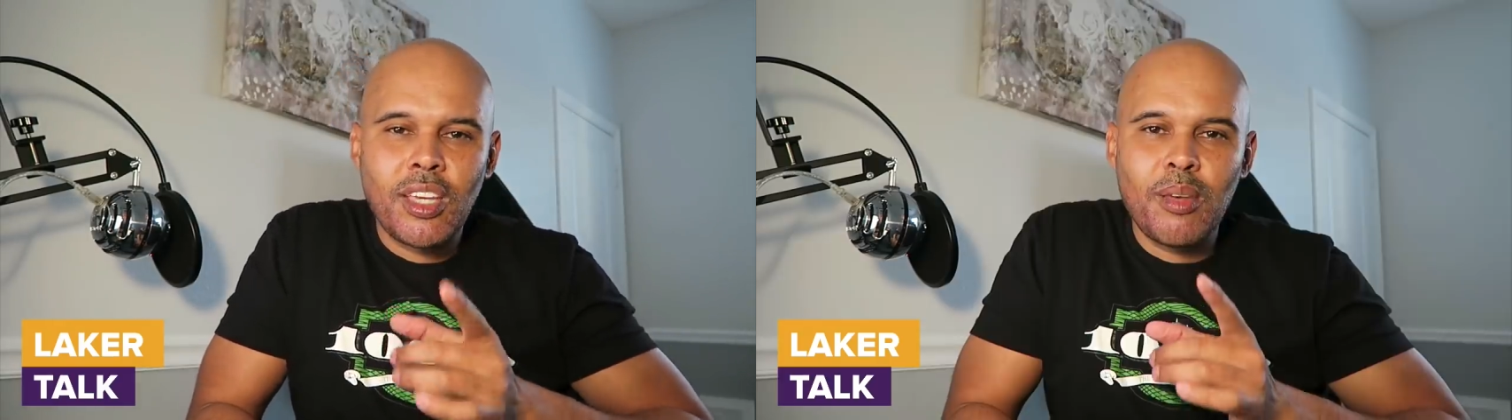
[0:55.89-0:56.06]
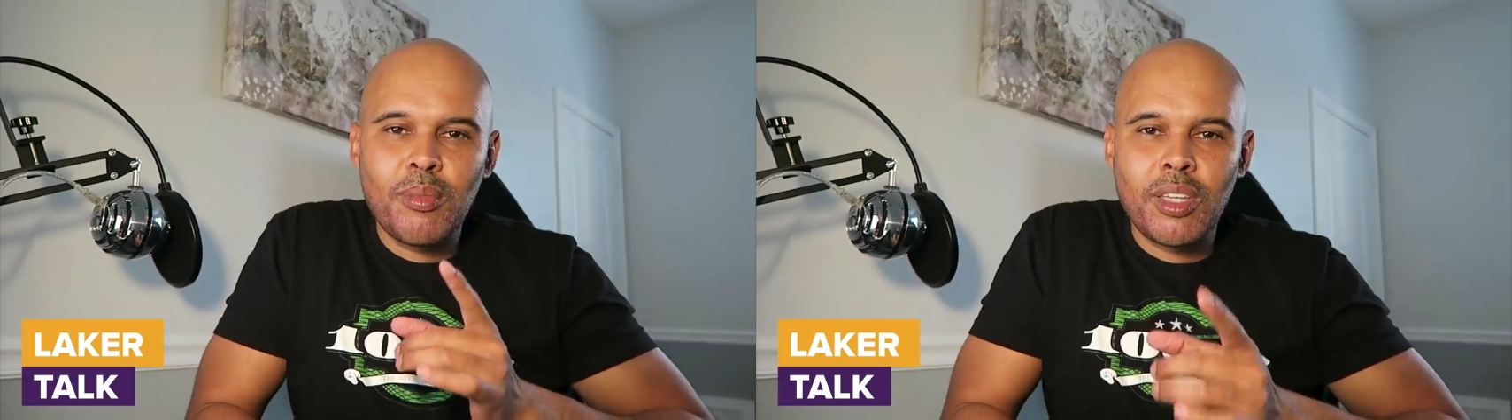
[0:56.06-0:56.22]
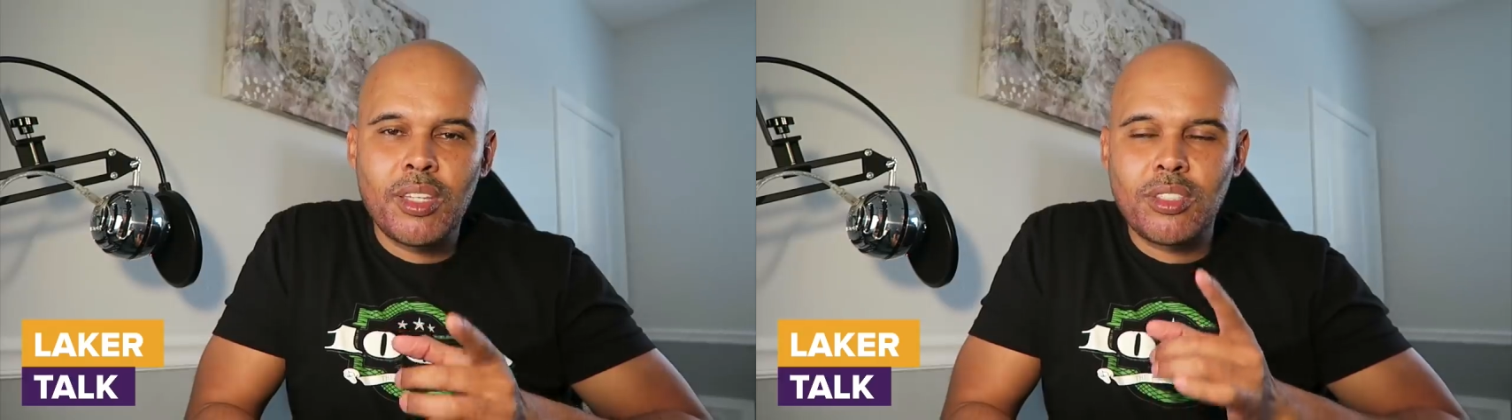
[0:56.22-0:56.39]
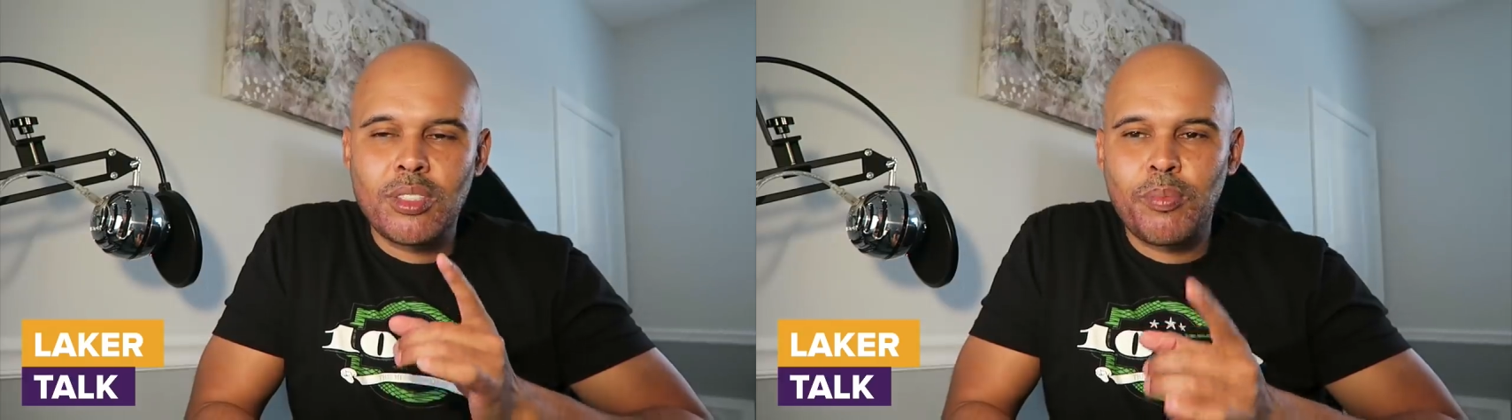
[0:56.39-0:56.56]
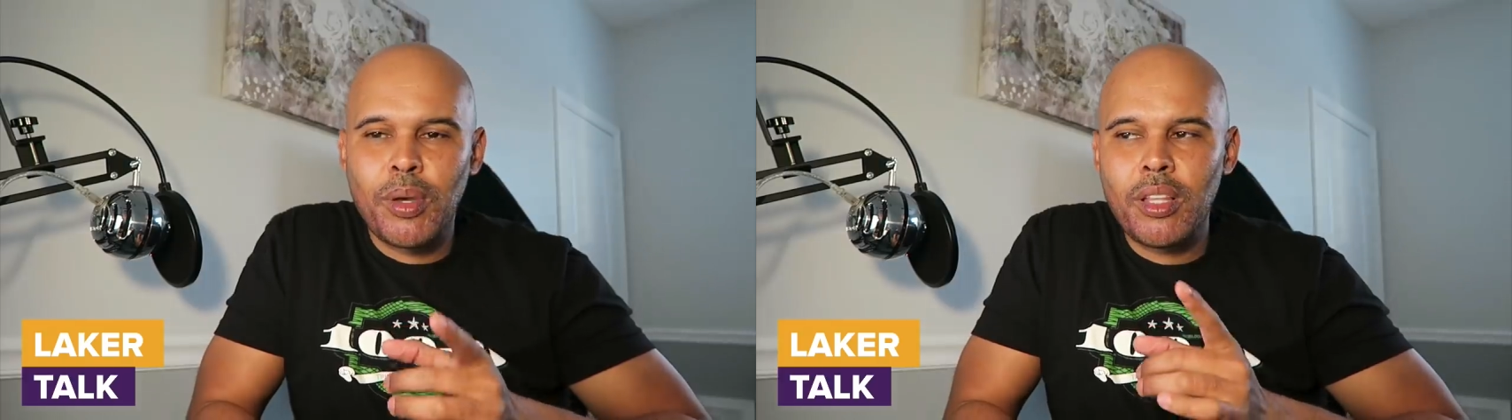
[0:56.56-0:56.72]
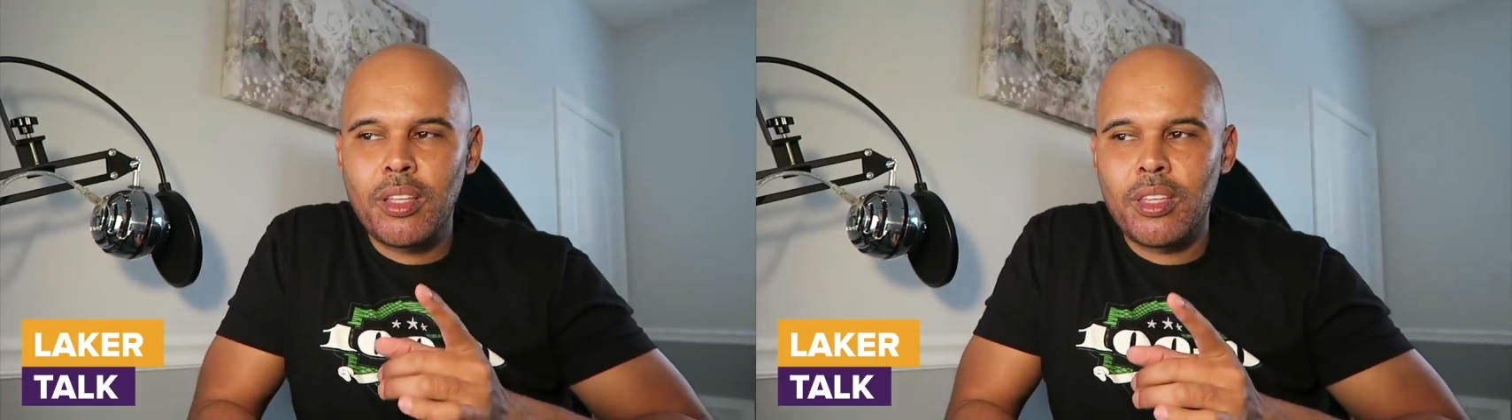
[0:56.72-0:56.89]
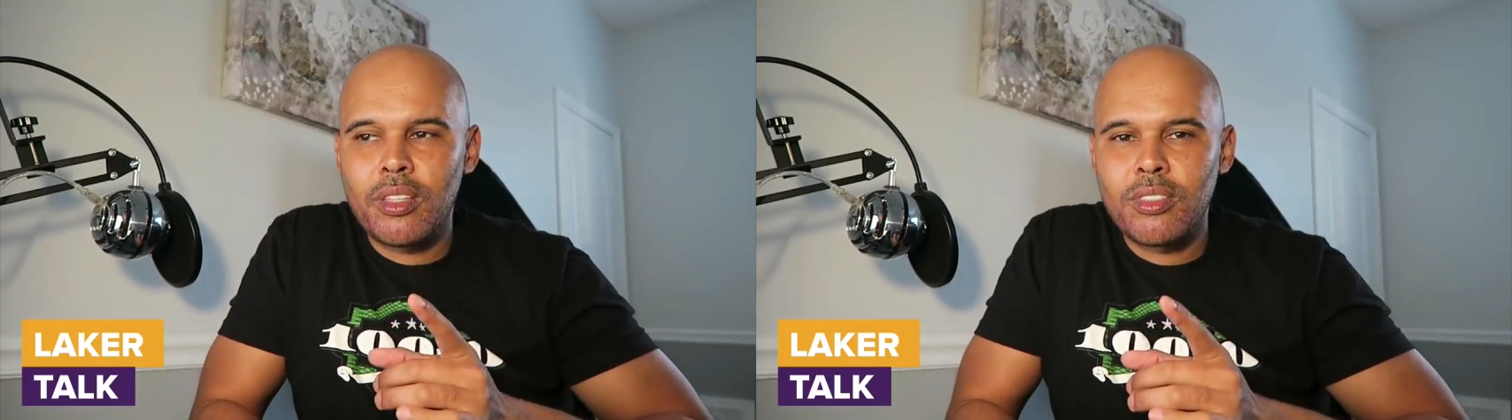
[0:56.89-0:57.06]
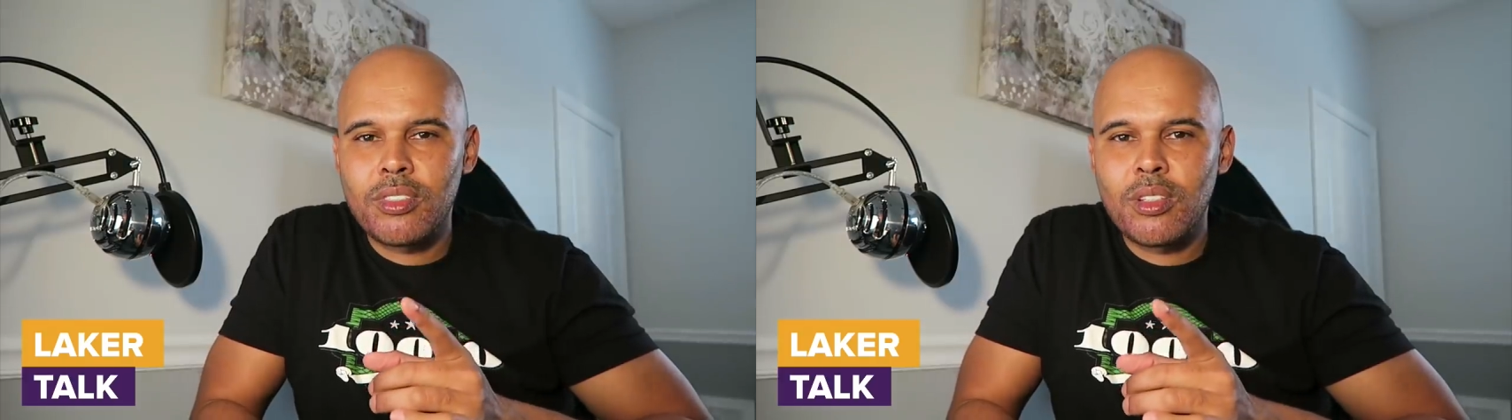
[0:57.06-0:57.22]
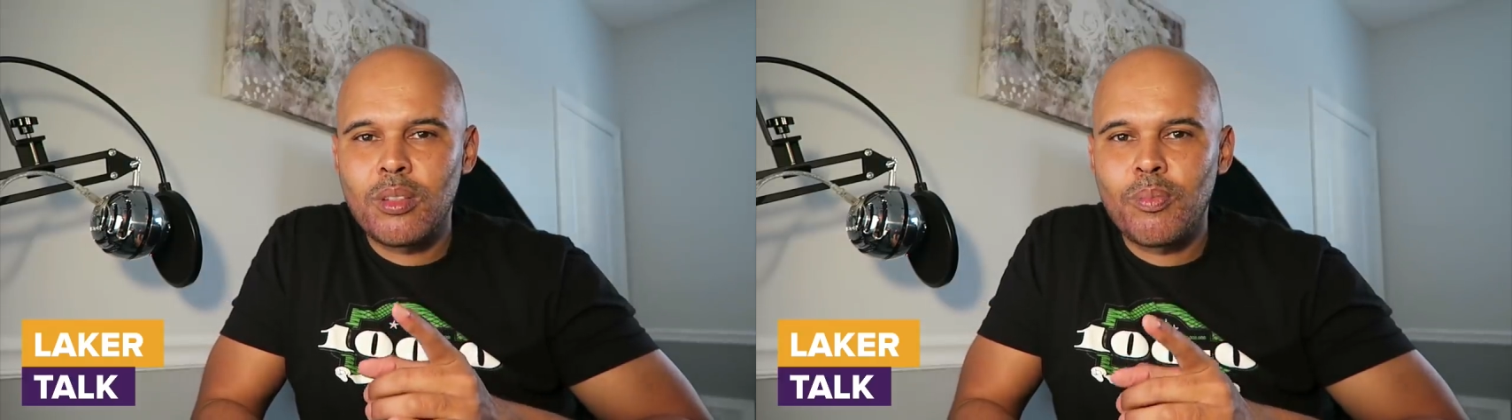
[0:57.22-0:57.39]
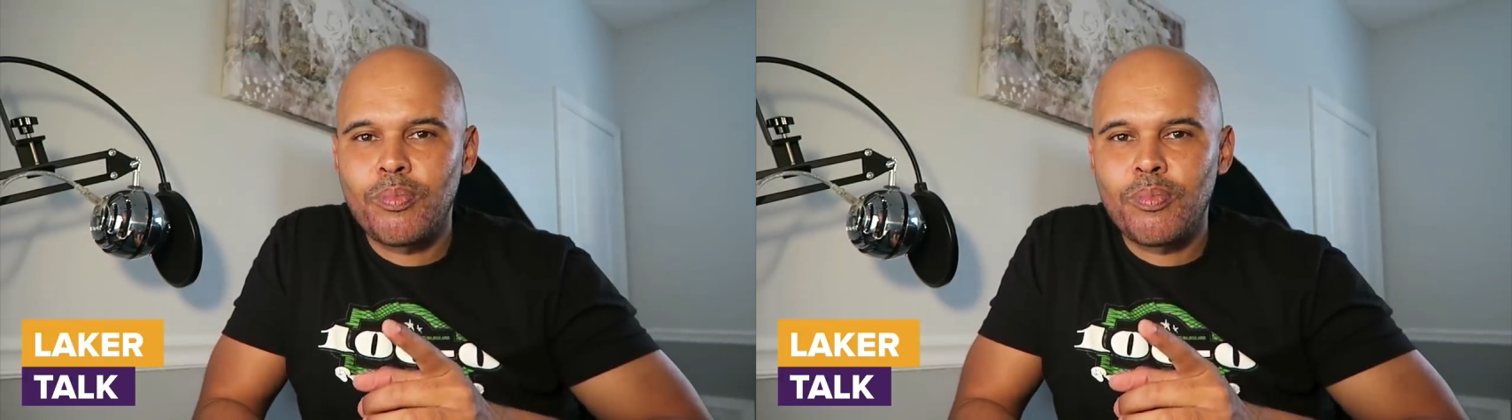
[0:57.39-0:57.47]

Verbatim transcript: game against the Pelicans,